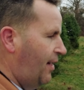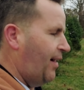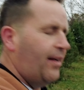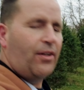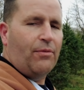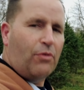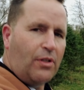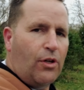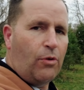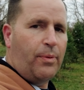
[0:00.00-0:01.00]
I'm
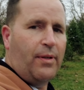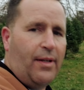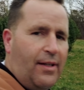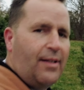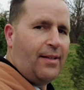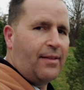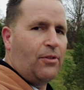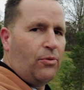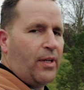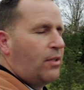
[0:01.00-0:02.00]
really hoping they
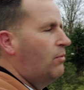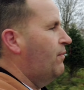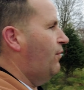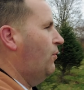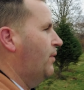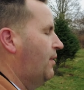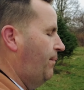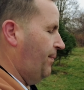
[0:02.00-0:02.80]
do that going forward.